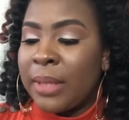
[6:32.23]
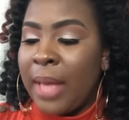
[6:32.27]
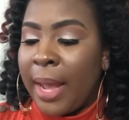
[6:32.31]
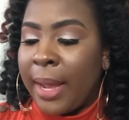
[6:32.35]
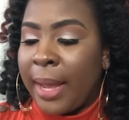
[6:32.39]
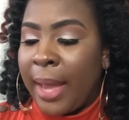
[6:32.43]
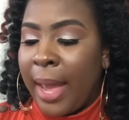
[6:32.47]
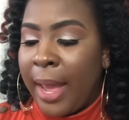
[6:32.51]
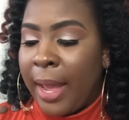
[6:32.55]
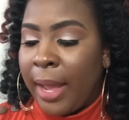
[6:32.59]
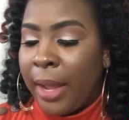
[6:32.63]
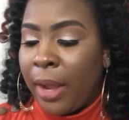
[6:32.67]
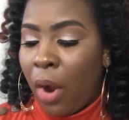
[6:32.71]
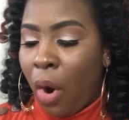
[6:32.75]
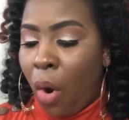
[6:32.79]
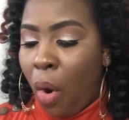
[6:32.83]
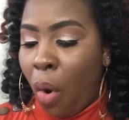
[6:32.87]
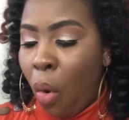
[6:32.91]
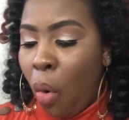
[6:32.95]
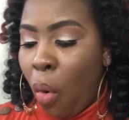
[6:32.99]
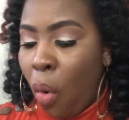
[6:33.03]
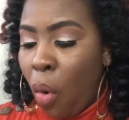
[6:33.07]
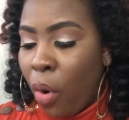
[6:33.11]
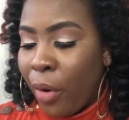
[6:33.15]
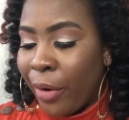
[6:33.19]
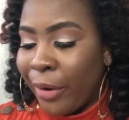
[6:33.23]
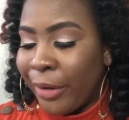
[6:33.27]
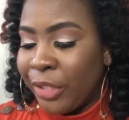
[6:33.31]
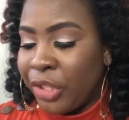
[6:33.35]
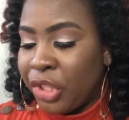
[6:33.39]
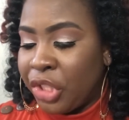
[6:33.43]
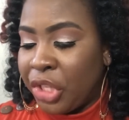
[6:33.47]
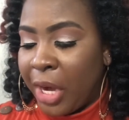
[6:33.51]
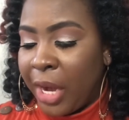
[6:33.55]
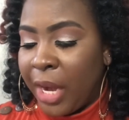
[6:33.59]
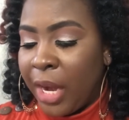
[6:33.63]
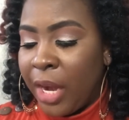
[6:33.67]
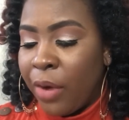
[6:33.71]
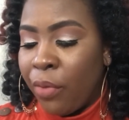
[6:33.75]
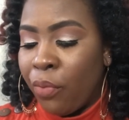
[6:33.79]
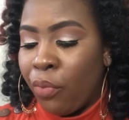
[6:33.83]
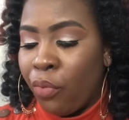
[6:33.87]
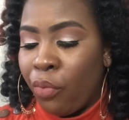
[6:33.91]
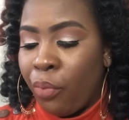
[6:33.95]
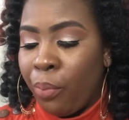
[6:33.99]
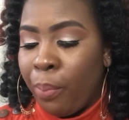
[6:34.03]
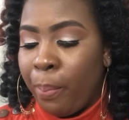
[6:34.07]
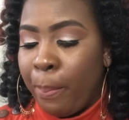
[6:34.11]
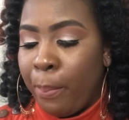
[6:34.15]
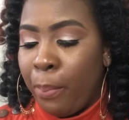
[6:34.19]
like a orangey
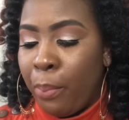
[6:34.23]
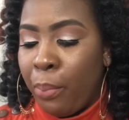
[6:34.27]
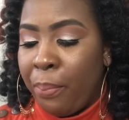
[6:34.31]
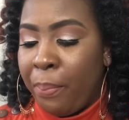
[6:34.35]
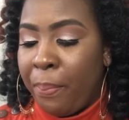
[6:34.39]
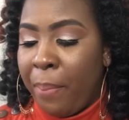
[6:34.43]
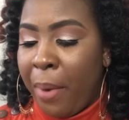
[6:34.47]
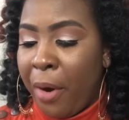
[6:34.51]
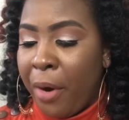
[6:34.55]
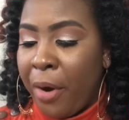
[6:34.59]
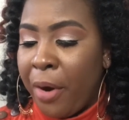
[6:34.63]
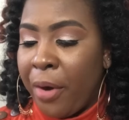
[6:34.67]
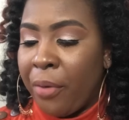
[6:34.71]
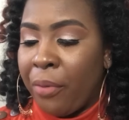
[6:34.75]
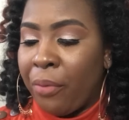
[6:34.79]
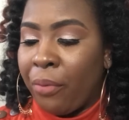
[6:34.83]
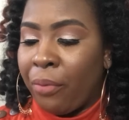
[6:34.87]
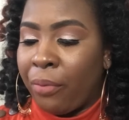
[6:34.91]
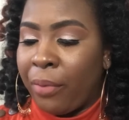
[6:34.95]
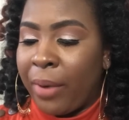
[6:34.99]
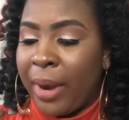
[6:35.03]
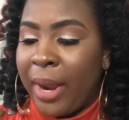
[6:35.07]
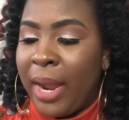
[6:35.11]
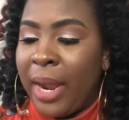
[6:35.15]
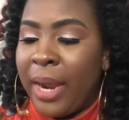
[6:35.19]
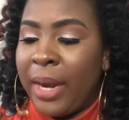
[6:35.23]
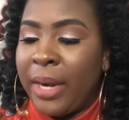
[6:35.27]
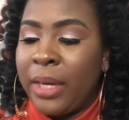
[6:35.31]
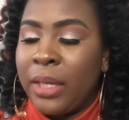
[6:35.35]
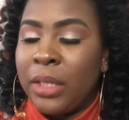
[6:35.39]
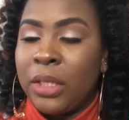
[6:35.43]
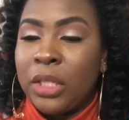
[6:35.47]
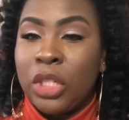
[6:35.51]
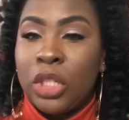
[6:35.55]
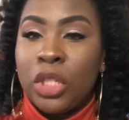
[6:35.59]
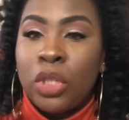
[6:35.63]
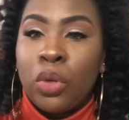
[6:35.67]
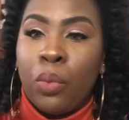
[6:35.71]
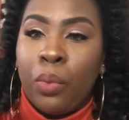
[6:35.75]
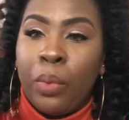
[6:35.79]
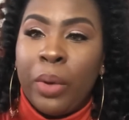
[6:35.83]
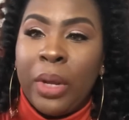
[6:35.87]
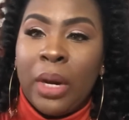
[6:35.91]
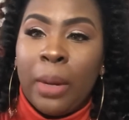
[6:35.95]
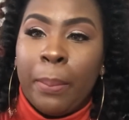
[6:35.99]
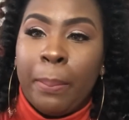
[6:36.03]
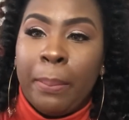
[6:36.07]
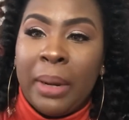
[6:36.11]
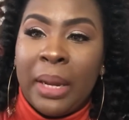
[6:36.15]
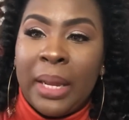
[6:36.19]
burnt reddish
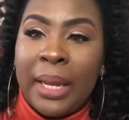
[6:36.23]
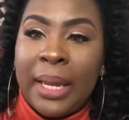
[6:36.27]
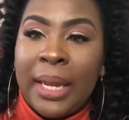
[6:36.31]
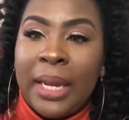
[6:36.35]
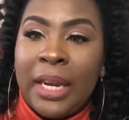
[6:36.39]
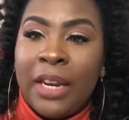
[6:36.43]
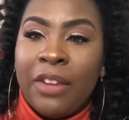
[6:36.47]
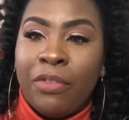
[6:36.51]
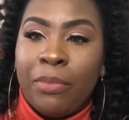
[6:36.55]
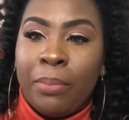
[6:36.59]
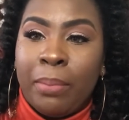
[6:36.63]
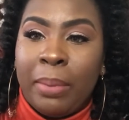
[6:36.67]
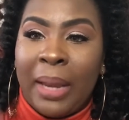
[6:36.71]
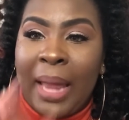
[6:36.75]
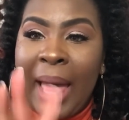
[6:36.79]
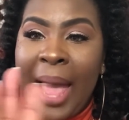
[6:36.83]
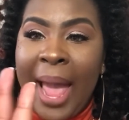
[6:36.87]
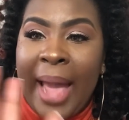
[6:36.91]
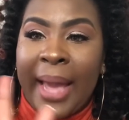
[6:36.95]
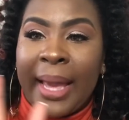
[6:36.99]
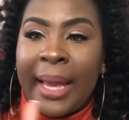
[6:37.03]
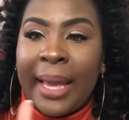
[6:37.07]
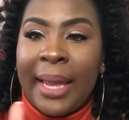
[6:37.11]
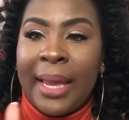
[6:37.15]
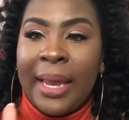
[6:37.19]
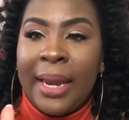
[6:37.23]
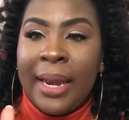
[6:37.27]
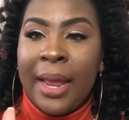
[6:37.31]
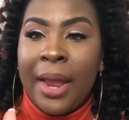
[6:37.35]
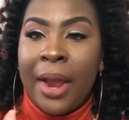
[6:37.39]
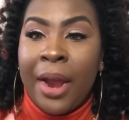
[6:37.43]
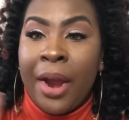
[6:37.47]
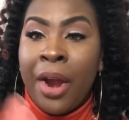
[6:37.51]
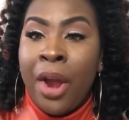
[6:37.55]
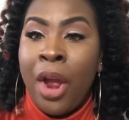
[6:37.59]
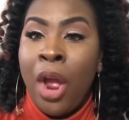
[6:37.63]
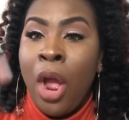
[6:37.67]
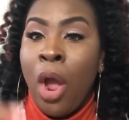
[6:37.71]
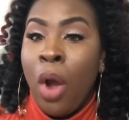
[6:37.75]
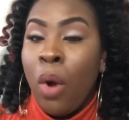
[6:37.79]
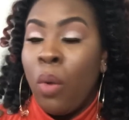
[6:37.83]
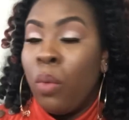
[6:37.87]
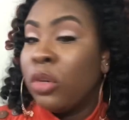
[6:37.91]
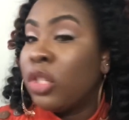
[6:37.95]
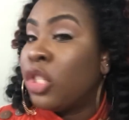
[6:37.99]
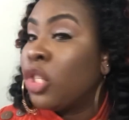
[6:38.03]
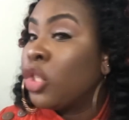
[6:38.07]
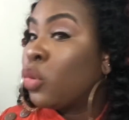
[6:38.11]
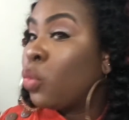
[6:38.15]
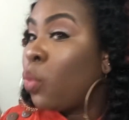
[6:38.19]
with a blend of black in there,
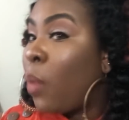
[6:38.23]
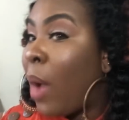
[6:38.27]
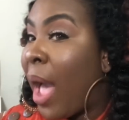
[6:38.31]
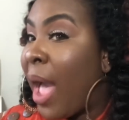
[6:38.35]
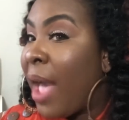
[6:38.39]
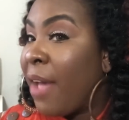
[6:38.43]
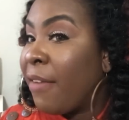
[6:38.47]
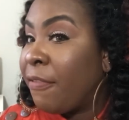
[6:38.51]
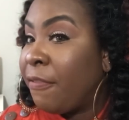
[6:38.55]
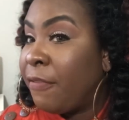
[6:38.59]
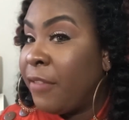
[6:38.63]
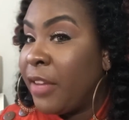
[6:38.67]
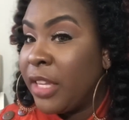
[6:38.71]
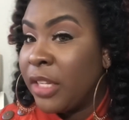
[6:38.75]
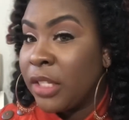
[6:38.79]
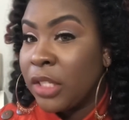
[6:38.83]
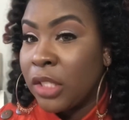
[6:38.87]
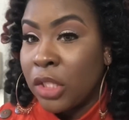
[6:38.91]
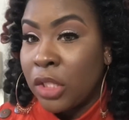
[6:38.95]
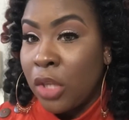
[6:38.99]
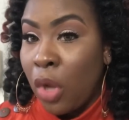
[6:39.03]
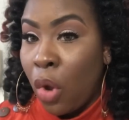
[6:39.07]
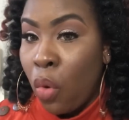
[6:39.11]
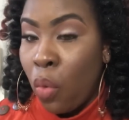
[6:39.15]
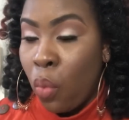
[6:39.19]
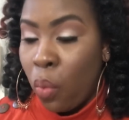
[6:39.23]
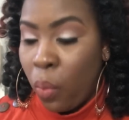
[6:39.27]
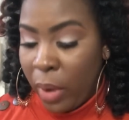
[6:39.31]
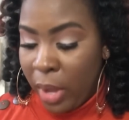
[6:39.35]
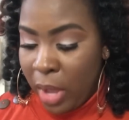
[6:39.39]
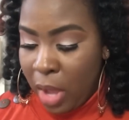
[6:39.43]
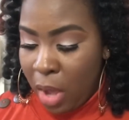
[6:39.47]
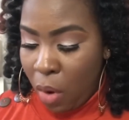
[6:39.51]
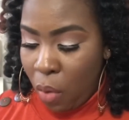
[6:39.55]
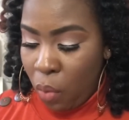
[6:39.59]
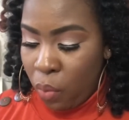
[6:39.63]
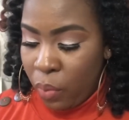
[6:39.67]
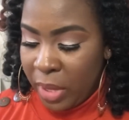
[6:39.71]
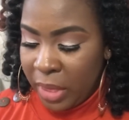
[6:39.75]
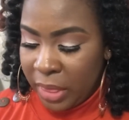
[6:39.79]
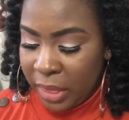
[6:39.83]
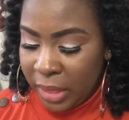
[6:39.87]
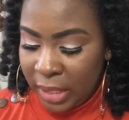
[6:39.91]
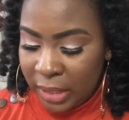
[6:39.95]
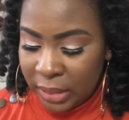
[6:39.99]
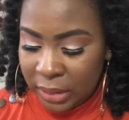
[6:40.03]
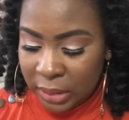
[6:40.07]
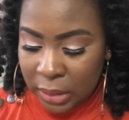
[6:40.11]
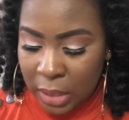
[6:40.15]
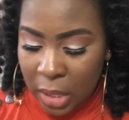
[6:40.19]
which is why it fits so well with
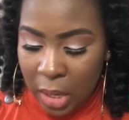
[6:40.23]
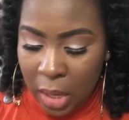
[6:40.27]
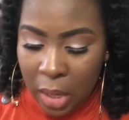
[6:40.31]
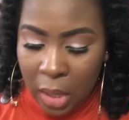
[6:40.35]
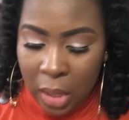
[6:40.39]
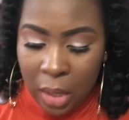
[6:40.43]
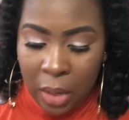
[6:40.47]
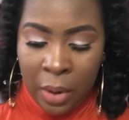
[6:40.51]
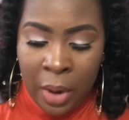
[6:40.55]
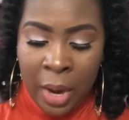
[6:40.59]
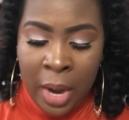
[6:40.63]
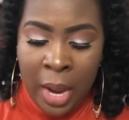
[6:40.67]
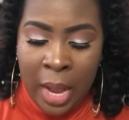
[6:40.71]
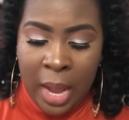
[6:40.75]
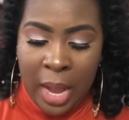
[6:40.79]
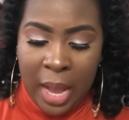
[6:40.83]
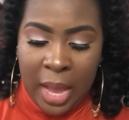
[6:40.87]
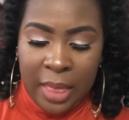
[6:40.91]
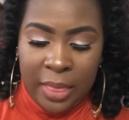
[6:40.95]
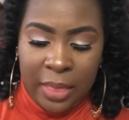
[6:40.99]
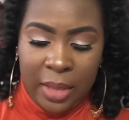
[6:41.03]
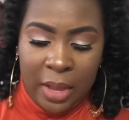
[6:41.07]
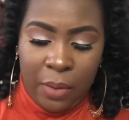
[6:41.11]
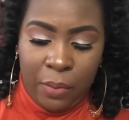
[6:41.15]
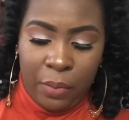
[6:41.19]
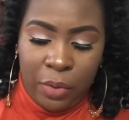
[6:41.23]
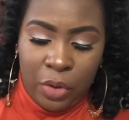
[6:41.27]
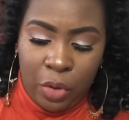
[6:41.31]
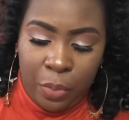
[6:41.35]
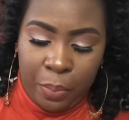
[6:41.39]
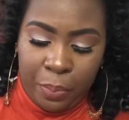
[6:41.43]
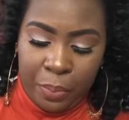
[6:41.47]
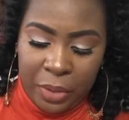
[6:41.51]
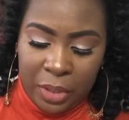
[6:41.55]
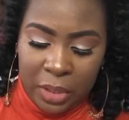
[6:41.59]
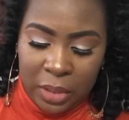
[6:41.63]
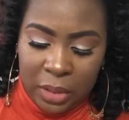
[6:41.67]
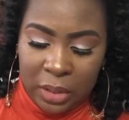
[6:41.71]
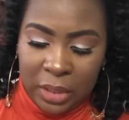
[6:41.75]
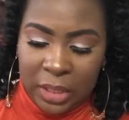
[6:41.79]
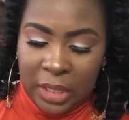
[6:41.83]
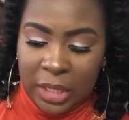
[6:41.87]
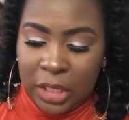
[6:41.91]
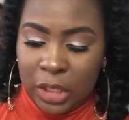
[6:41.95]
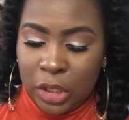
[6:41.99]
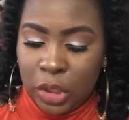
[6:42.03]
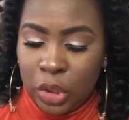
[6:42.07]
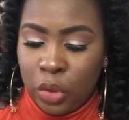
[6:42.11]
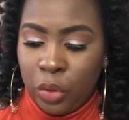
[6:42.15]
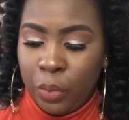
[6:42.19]
this color. And then when you put
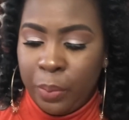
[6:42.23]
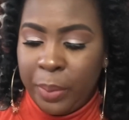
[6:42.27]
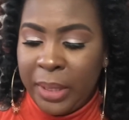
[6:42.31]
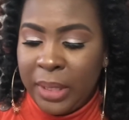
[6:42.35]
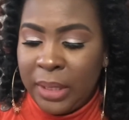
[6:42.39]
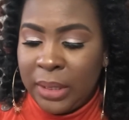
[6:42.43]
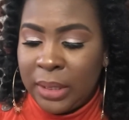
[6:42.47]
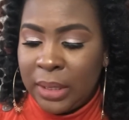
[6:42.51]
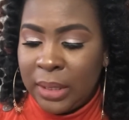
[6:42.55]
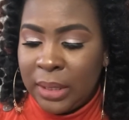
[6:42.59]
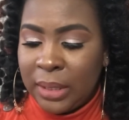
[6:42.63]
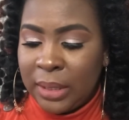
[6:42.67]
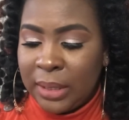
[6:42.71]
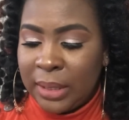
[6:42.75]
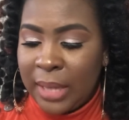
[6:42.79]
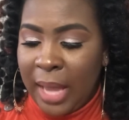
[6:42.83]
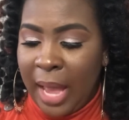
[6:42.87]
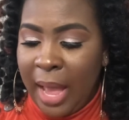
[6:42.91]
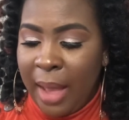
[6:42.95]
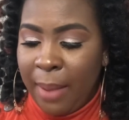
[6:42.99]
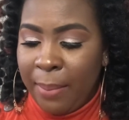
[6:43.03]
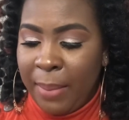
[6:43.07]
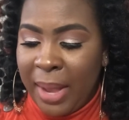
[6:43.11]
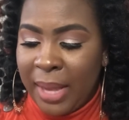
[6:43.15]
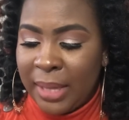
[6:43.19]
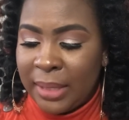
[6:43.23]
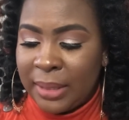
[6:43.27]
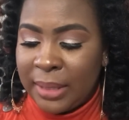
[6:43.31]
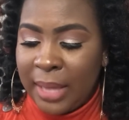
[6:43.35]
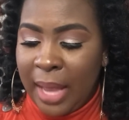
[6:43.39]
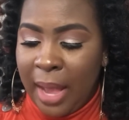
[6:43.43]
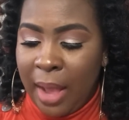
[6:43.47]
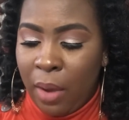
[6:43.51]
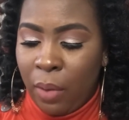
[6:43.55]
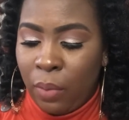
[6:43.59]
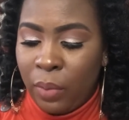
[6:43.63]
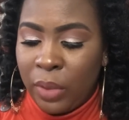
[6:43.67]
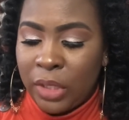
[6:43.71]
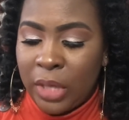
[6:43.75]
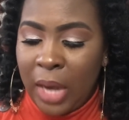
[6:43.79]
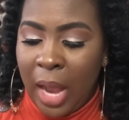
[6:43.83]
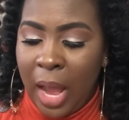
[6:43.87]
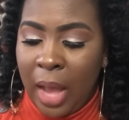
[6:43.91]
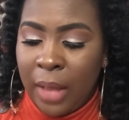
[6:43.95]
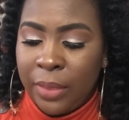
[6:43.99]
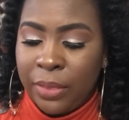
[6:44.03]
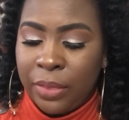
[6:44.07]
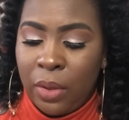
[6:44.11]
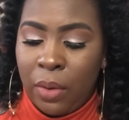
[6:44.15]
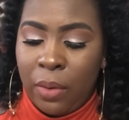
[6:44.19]
these two pieces side by side, which
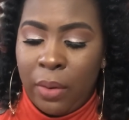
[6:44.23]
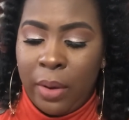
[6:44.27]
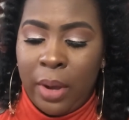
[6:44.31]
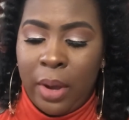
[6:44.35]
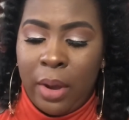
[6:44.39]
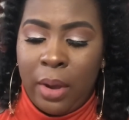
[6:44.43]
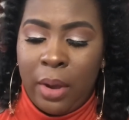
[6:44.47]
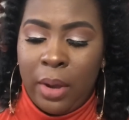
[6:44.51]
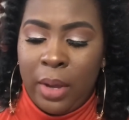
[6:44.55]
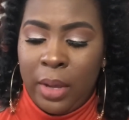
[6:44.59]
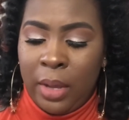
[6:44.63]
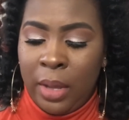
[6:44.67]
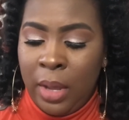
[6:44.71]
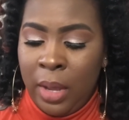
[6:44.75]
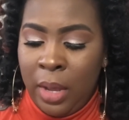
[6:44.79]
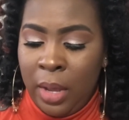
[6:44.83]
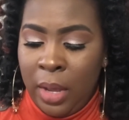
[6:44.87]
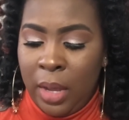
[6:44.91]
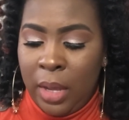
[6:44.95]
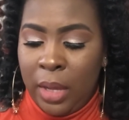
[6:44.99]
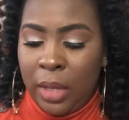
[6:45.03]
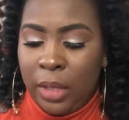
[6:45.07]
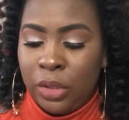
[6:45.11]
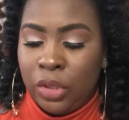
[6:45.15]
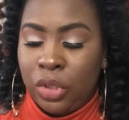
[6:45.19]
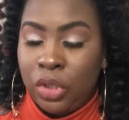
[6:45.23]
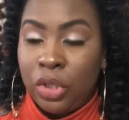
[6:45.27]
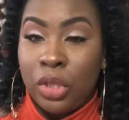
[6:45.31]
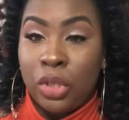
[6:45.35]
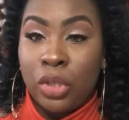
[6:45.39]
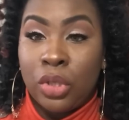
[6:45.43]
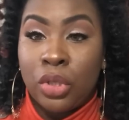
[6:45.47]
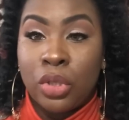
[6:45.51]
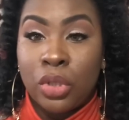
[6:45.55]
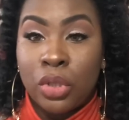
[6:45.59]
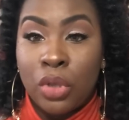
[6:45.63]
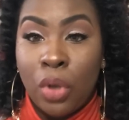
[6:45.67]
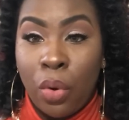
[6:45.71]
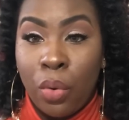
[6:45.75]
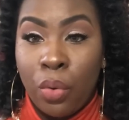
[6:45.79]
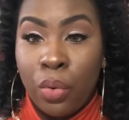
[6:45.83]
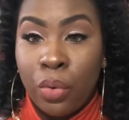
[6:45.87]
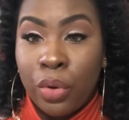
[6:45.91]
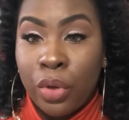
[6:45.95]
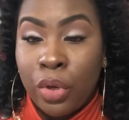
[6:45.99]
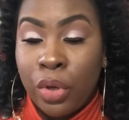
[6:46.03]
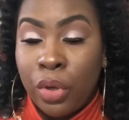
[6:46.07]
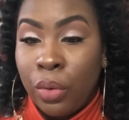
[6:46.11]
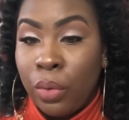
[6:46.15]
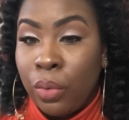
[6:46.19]
I thought is just so
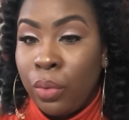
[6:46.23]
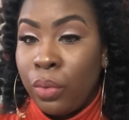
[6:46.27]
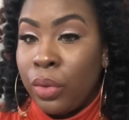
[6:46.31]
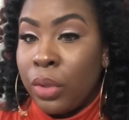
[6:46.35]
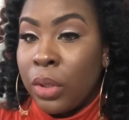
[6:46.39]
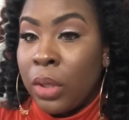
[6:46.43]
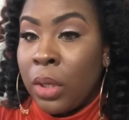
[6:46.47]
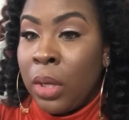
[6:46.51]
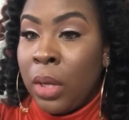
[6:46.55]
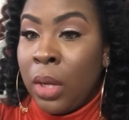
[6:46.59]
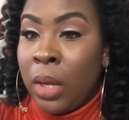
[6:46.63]
cute,